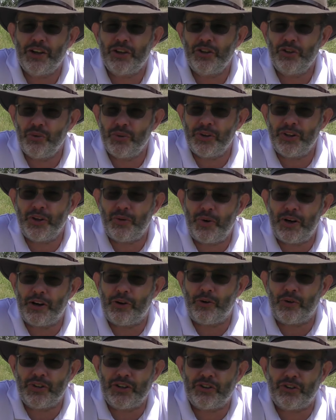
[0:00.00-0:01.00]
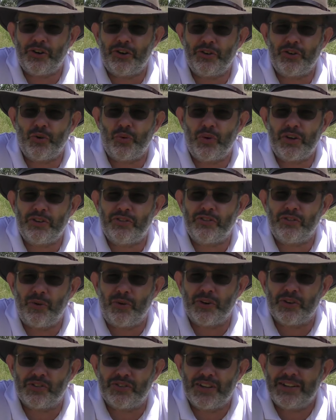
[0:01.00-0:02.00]
you really want to only turn to one
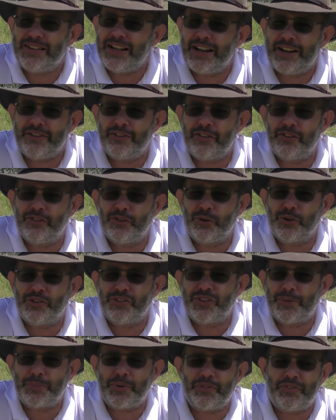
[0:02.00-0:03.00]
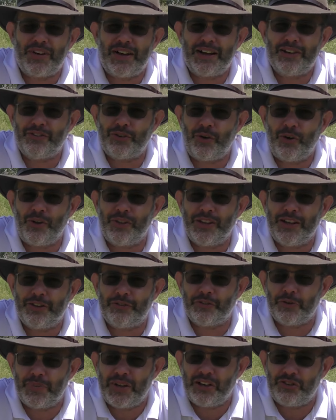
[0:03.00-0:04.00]
source, and that is the source that provides all the
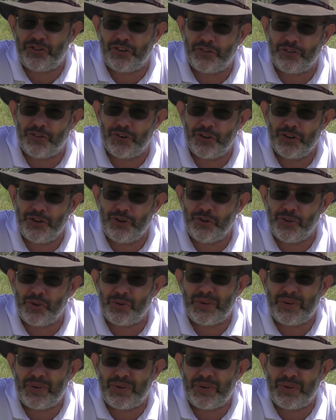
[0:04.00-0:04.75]
information for you,